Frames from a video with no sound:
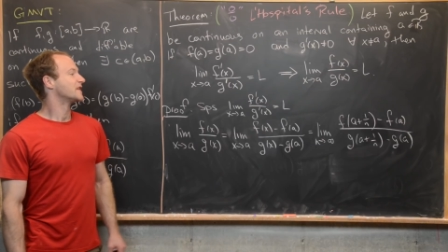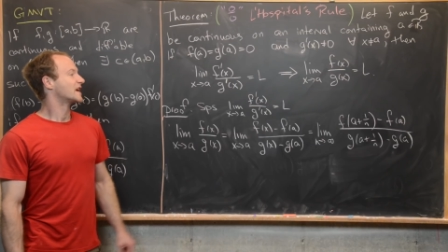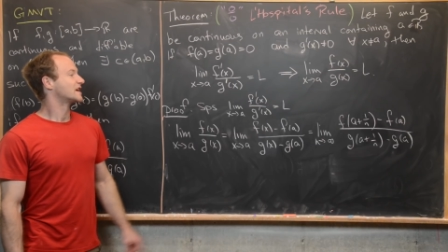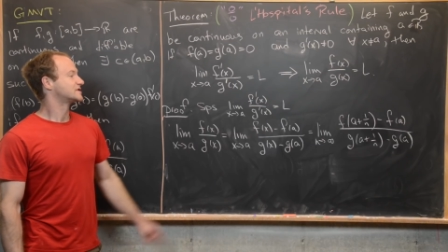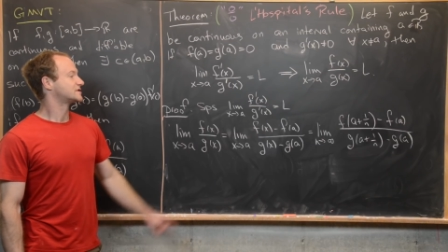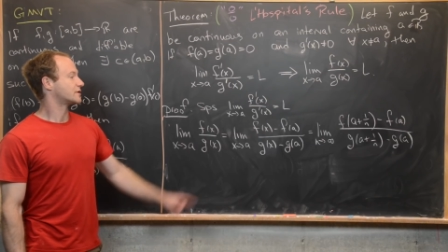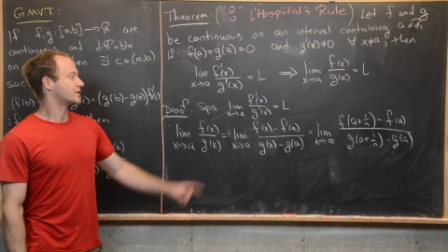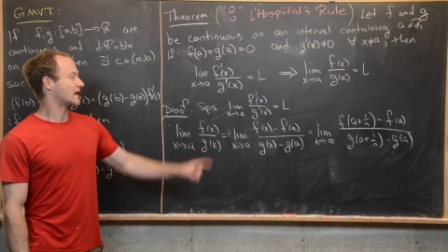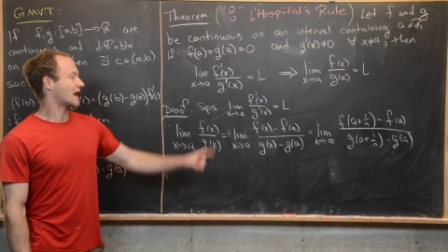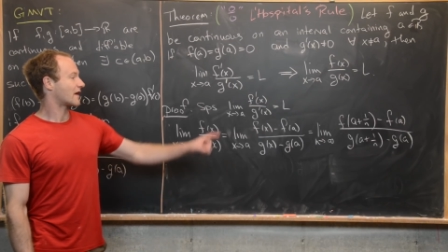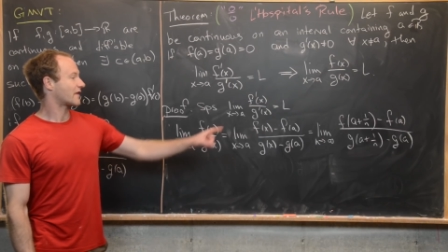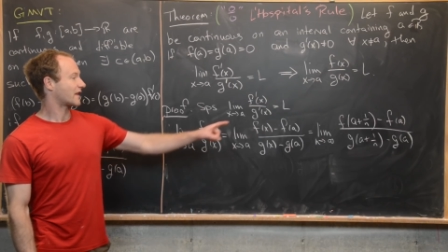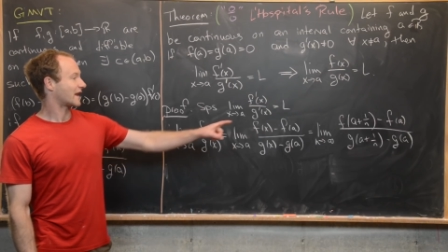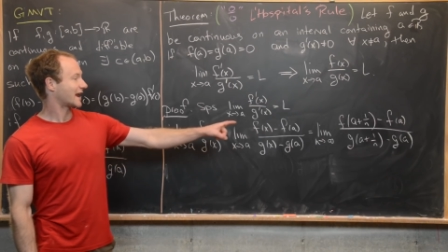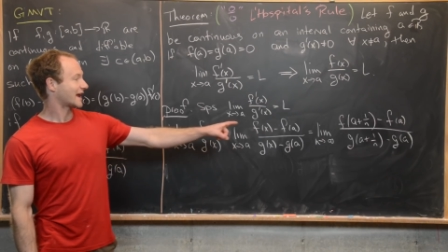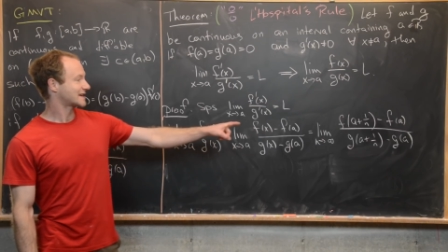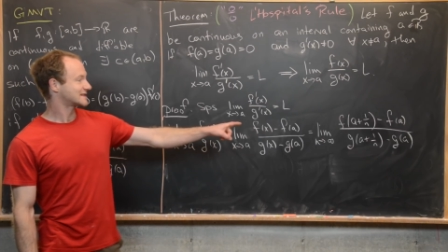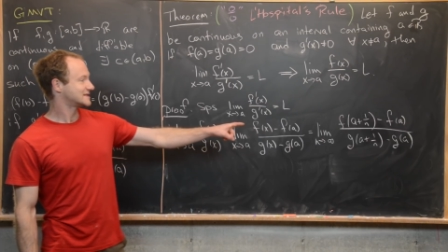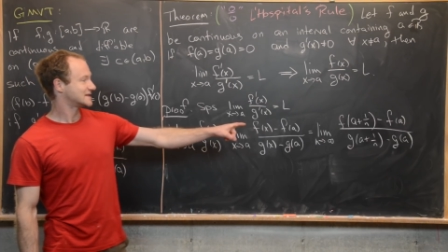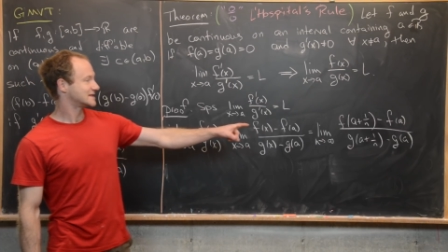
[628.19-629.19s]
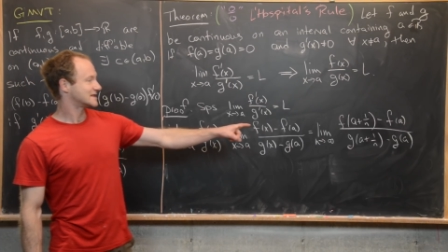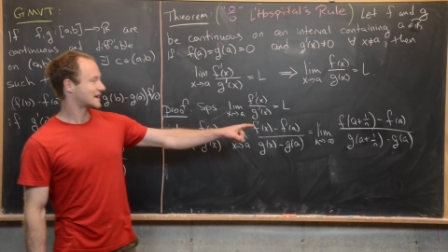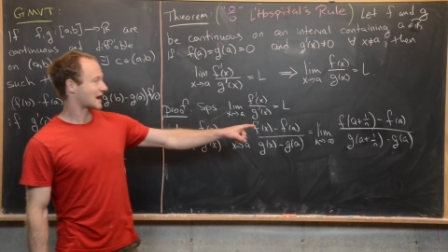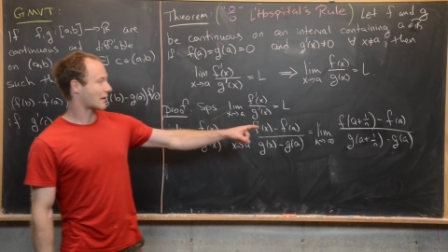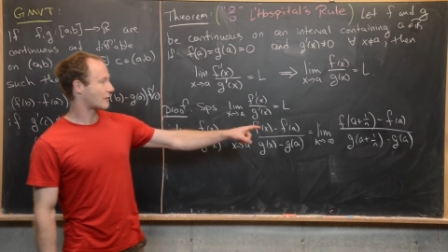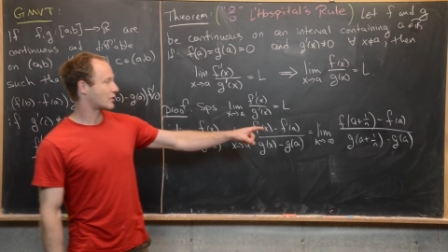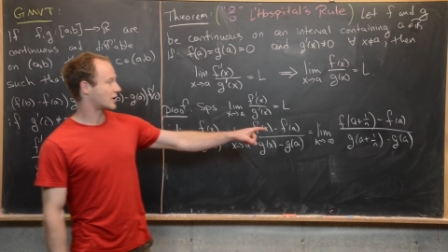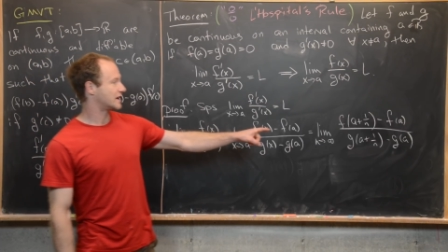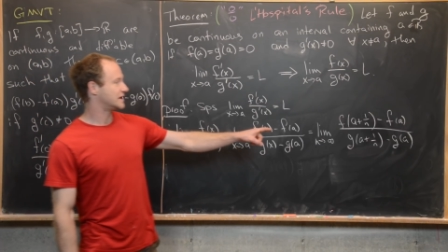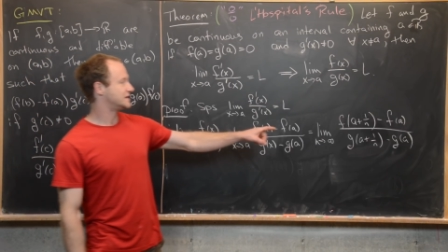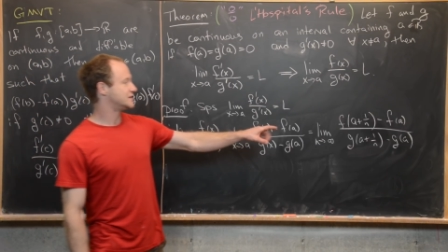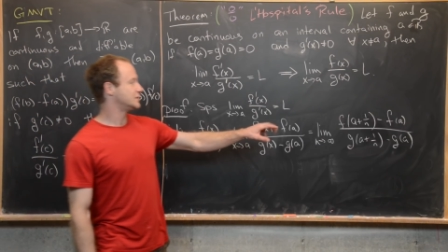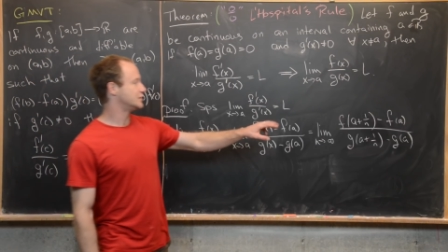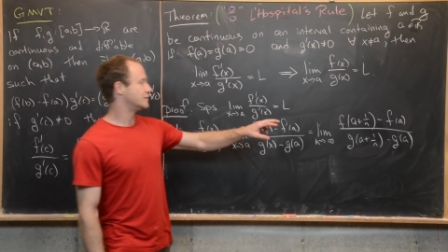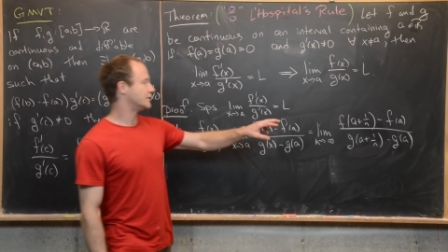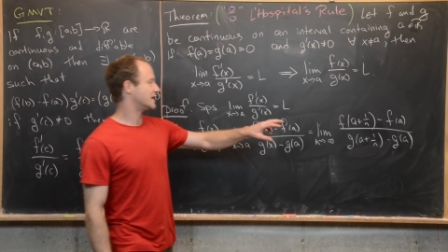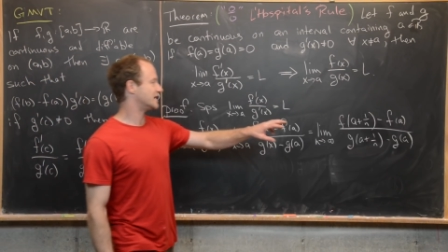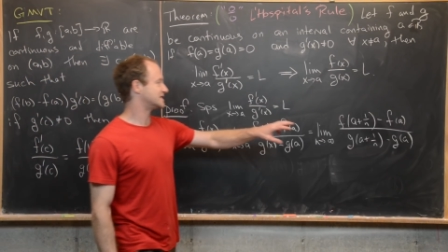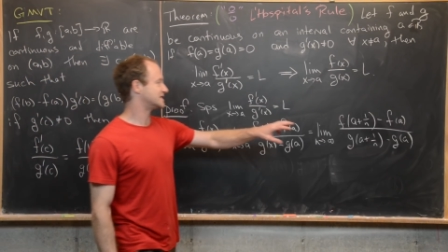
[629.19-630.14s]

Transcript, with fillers: So now the next thing that I wanna do